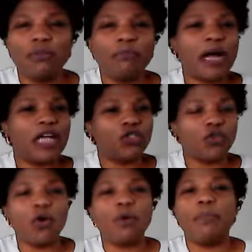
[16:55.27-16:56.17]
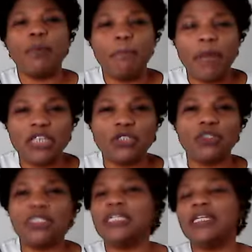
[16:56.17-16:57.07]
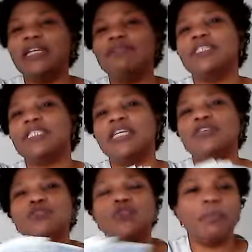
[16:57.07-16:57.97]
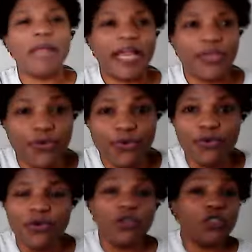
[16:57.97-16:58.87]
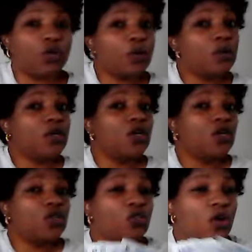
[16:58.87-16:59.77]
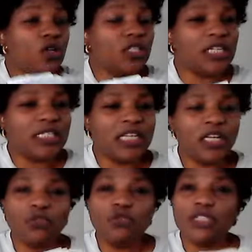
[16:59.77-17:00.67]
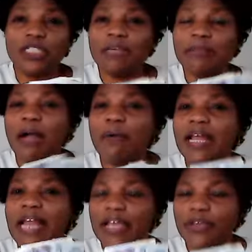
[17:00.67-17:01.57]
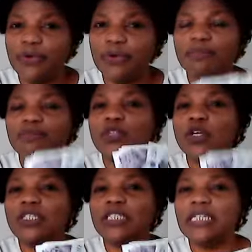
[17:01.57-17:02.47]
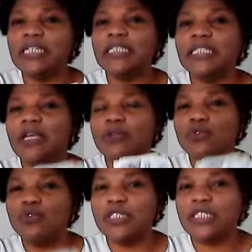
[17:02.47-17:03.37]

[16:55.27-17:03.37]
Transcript: upon mansion, say they live the same Europe like you. So don't think they do the same hour like you. Don't think they do the